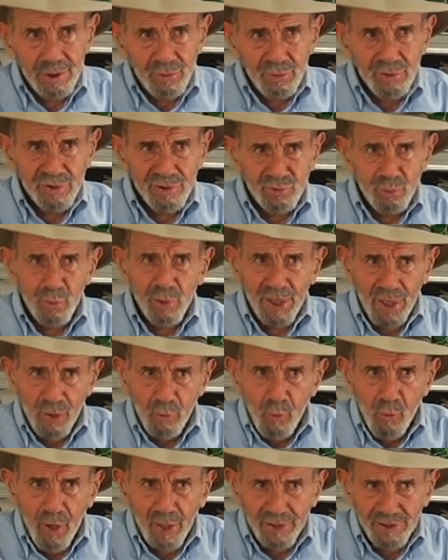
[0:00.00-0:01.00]
was what I
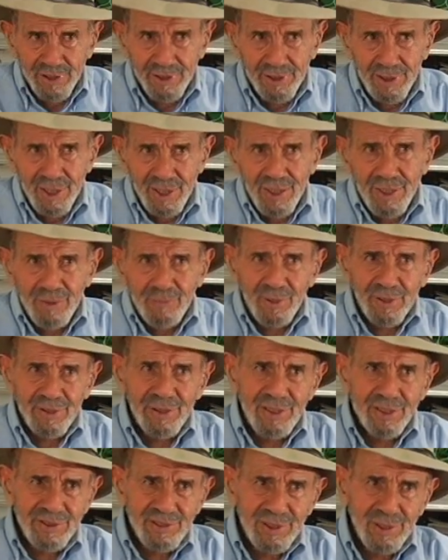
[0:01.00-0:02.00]
wanted. But
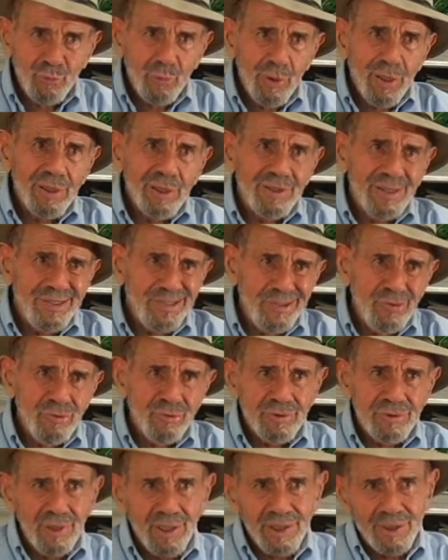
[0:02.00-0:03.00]
he said, well, can you
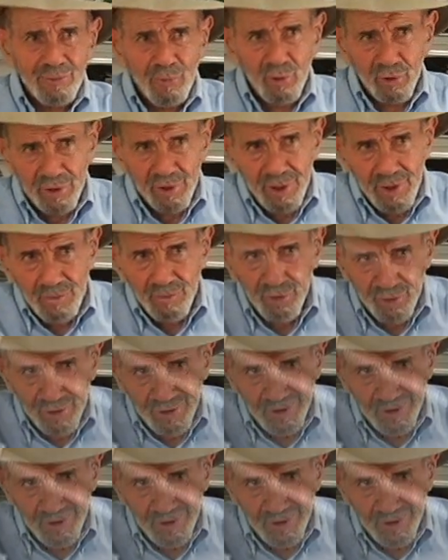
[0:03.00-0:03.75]
use another motor, put